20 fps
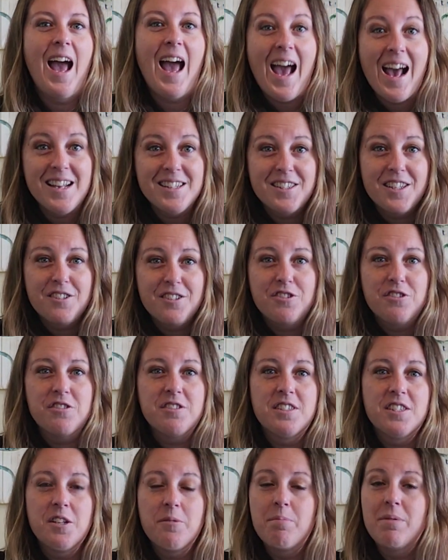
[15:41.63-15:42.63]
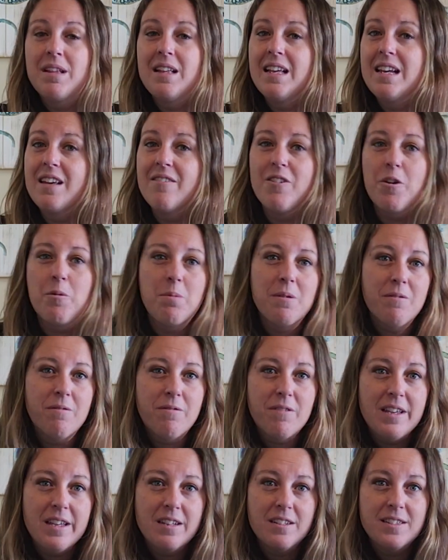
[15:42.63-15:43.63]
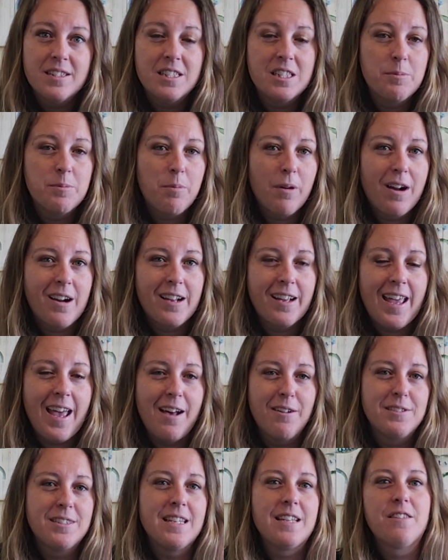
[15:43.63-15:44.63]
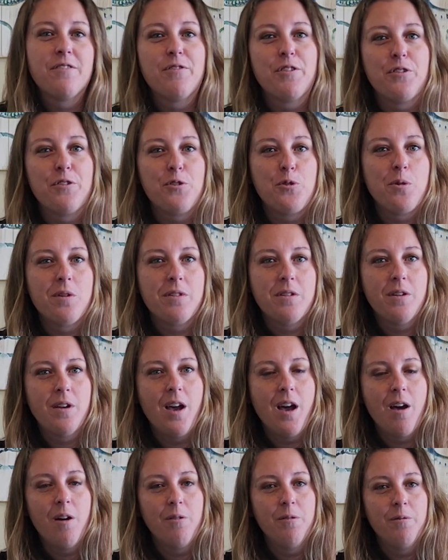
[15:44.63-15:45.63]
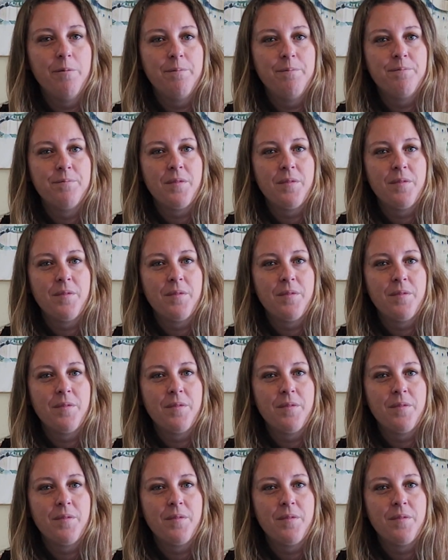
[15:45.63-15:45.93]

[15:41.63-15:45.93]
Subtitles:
As such, there's still plenty of open fields and sporadic housing the further north you go.